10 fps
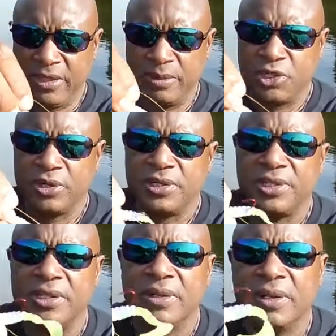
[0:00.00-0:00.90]
Let me show it to
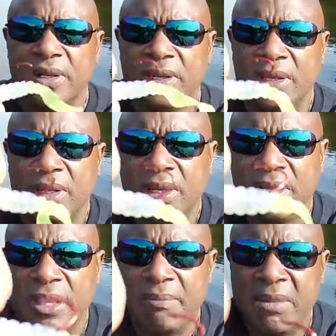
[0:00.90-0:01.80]
you.
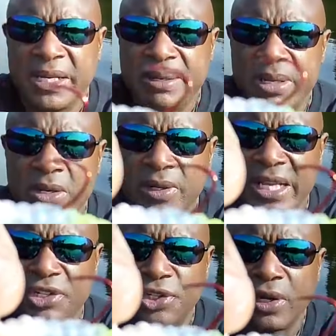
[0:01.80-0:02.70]
That monkey milk
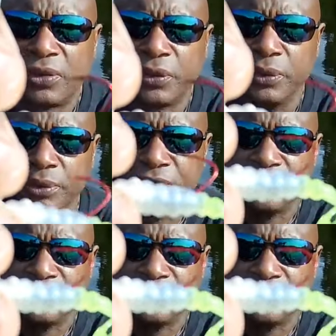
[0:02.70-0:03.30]
and chartreuse.